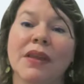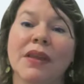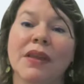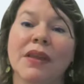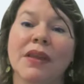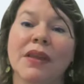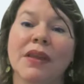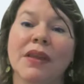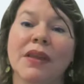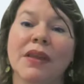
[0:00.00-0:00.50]

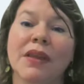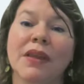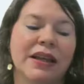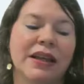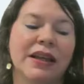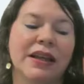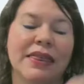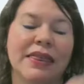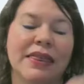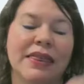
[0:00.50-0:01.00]
But yeah,
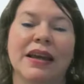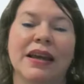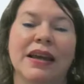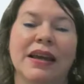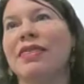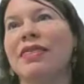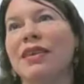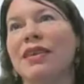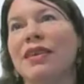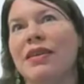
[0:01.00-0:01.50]
storytelling, I
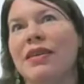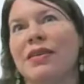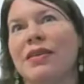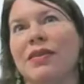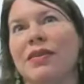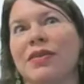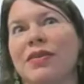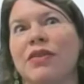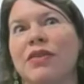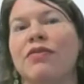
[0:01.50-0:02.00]
think
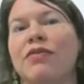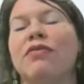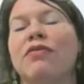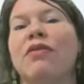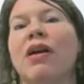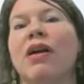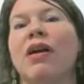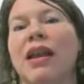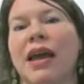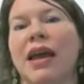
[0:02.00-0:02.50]

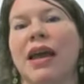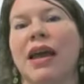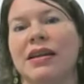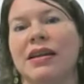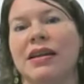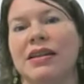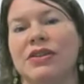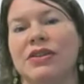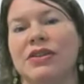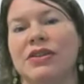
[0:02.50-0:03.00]
at
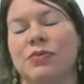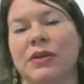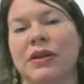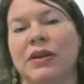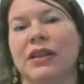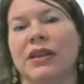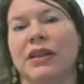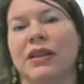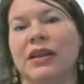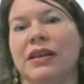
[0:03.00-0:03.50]
the front
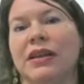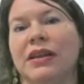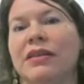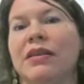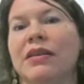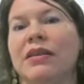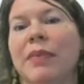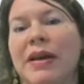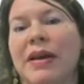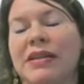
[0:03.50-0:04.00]
end is
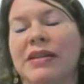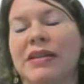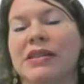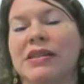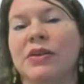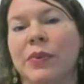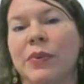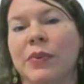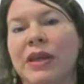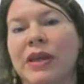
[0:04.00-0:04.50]
really the
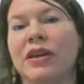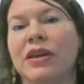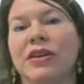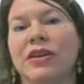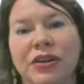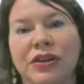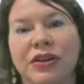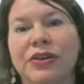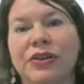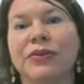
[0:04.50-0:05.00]
best that
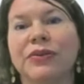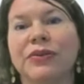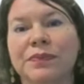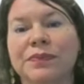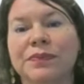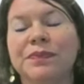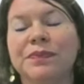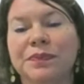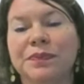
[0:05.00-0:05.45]
we can do.